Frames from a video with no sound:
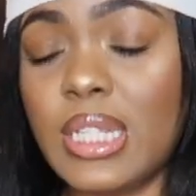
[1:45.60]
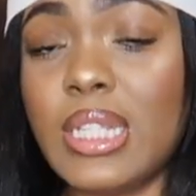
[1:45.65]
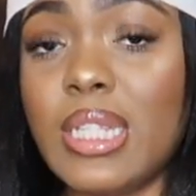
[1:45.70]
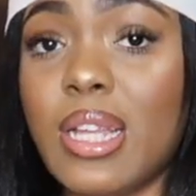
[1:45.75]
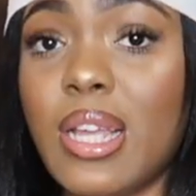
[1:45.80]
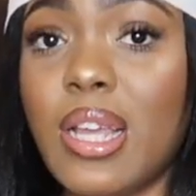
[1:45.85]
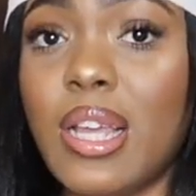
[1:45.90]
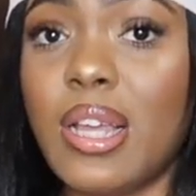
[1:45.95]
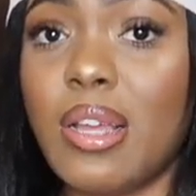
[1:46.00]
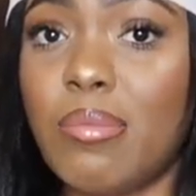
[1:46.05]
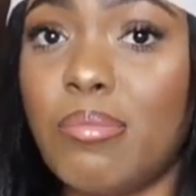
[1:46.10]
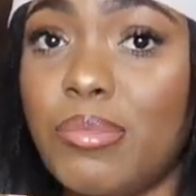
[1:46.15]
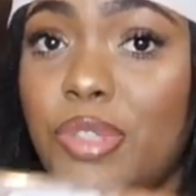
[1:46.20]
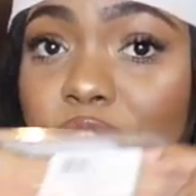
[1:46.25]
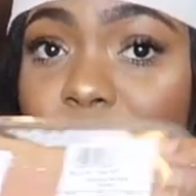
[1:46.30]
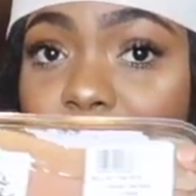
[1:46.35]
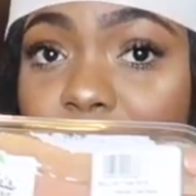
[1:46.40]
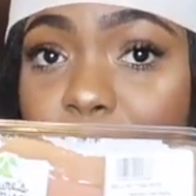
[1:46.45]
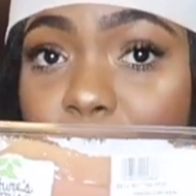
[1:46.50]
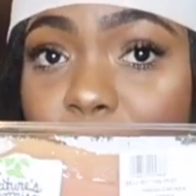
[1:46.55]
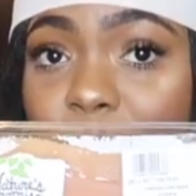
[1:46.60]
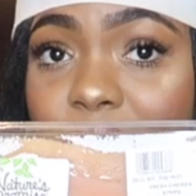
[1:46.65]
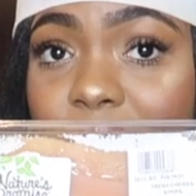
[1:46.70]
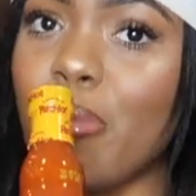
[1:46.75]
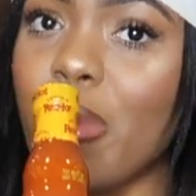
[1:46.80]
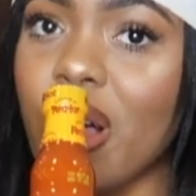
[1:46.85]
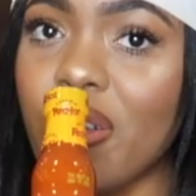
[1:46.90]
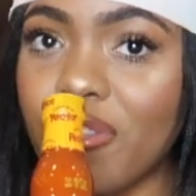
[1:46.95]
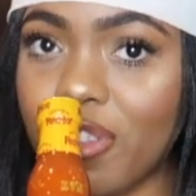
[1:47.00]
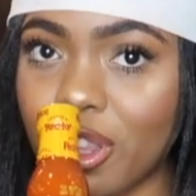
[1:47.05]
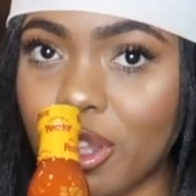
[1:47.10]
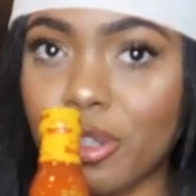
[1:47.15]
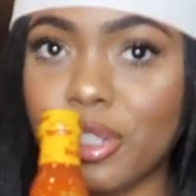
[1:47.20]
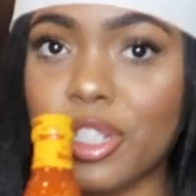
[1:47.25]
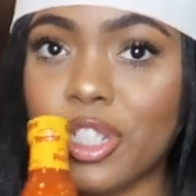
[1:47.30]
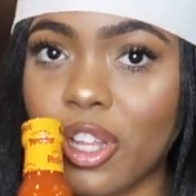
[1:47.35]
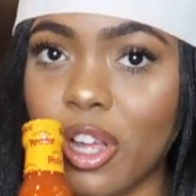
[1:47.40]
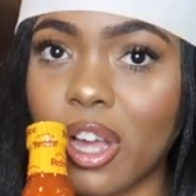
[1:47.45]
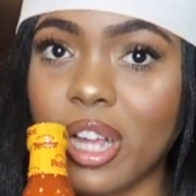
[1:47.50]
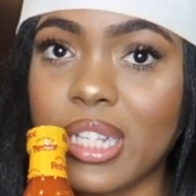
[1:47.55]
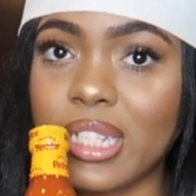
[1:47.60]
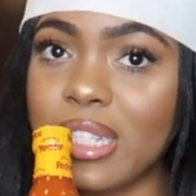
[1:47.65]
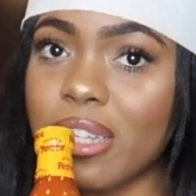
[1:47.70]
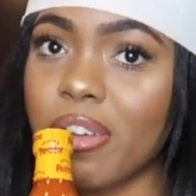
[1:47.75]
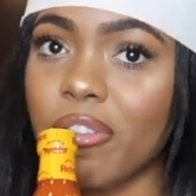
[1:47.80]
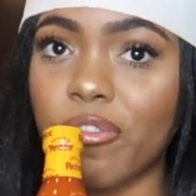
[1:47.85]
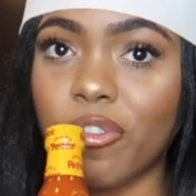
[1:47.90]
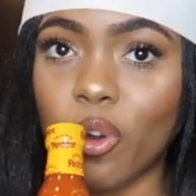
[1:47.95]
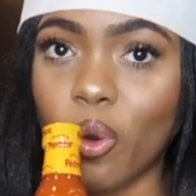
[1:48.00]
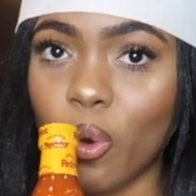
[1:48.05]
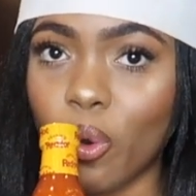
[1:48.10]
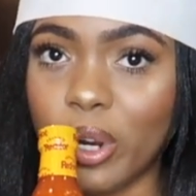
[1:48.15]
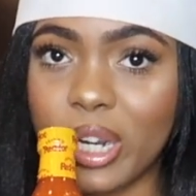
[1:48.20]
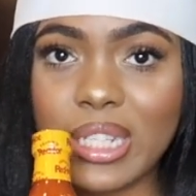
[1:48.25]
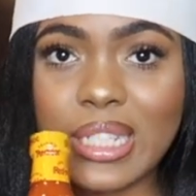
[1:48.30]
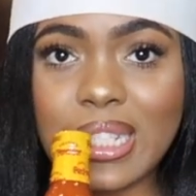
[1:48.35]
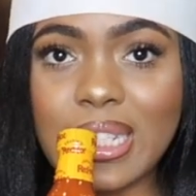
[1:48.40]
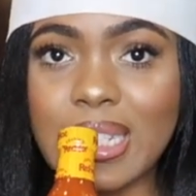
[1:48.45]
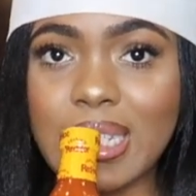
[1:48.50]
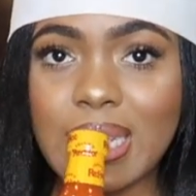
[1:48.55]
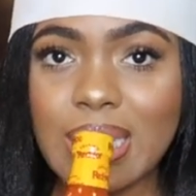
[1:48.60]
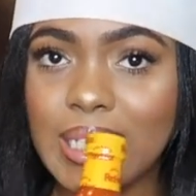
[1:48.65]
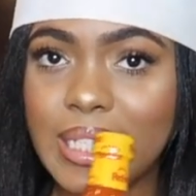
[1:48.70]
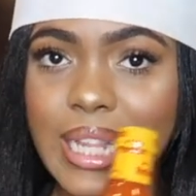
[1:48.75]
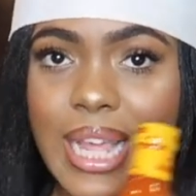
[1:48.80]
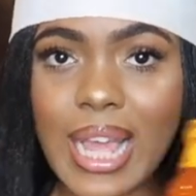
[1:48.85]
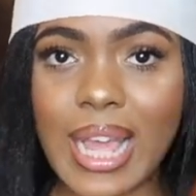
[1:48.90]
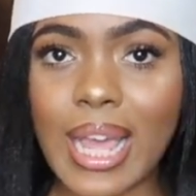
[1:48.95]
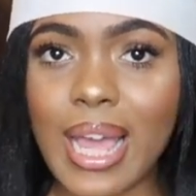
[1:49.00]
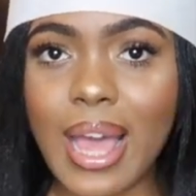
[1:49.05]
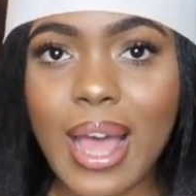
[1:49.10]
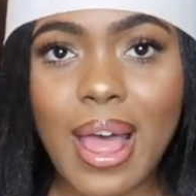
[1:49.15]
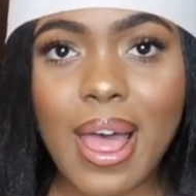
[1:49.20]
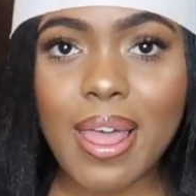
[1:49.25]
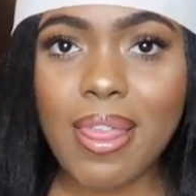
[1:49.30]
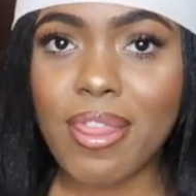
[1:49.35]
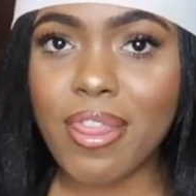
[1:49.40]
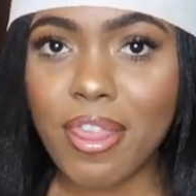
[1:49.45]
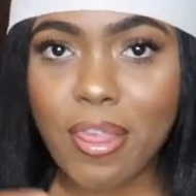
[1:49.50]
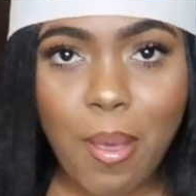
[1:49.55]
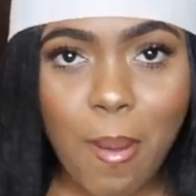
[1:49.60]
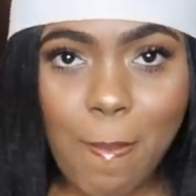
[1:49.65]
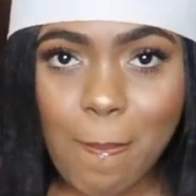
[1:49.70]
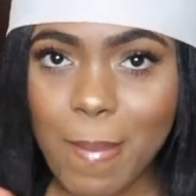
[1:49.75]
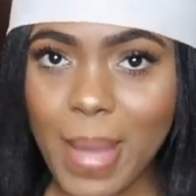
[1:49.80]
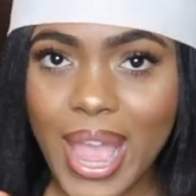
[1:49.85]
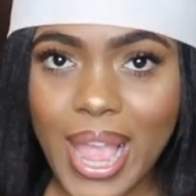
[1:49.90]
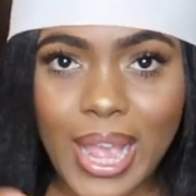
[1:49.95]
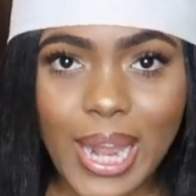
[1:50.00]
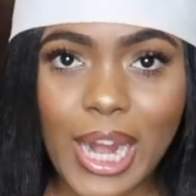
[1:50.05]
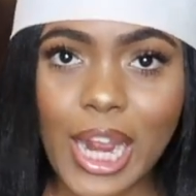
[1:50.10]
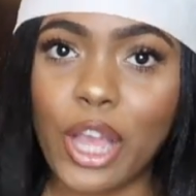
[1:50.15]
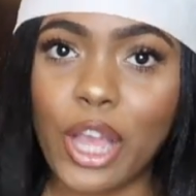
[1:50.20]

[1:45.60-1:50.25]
some chicken breast, buffalo sauce, of course, this is like the main